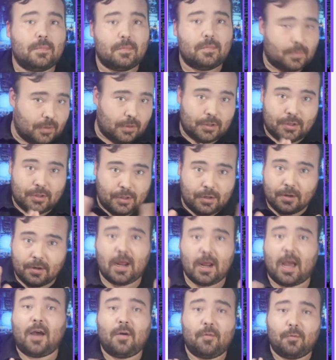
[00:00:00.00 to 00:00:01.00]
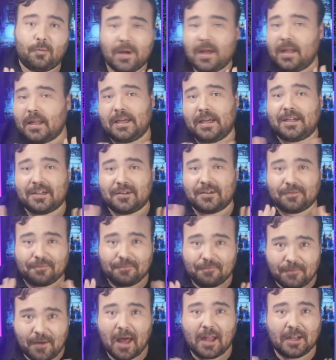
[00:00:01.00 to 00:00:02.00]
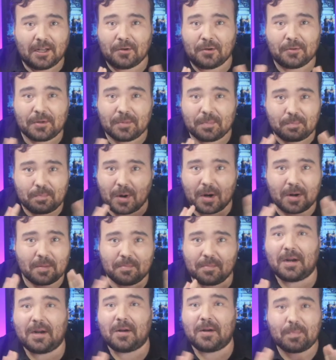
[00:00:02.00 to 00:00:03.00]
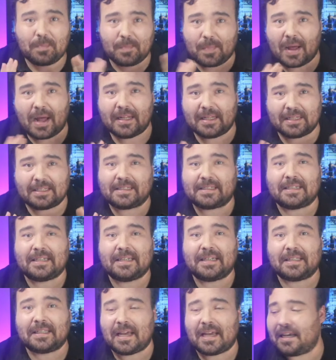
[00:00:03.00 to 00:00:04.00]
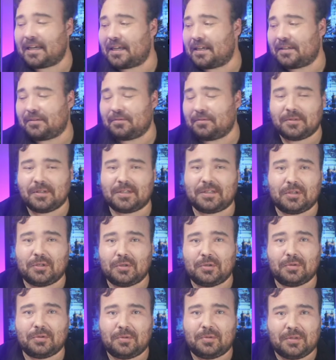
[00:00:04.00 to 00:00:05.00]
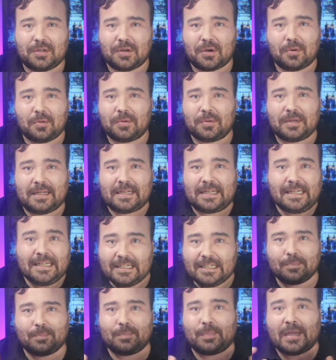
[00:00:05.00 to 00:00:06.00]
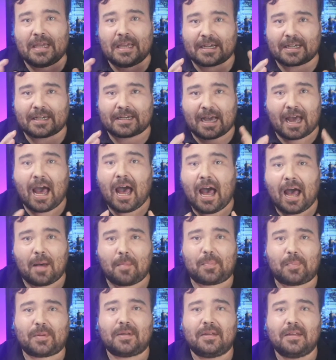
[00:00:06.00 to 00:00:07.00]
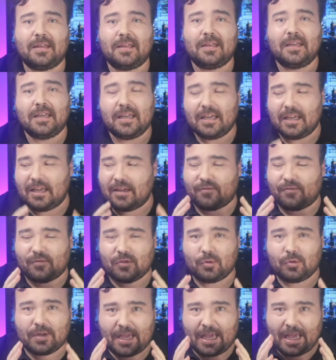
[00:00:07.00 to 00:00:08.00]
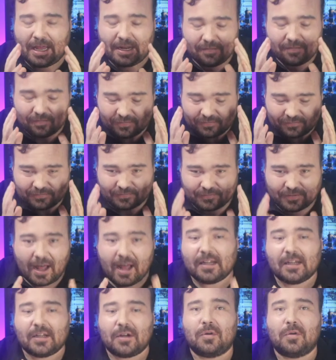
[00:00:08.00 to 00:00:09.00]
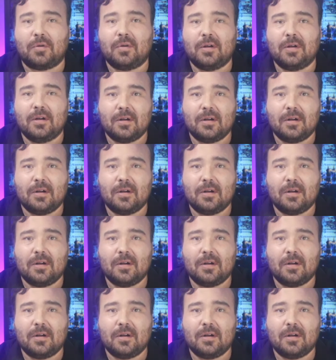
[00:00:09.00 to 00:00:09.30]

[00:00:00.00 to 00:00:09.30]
you're not willing to follow departmental policy. Like, you don't need to be a cop if you can't follow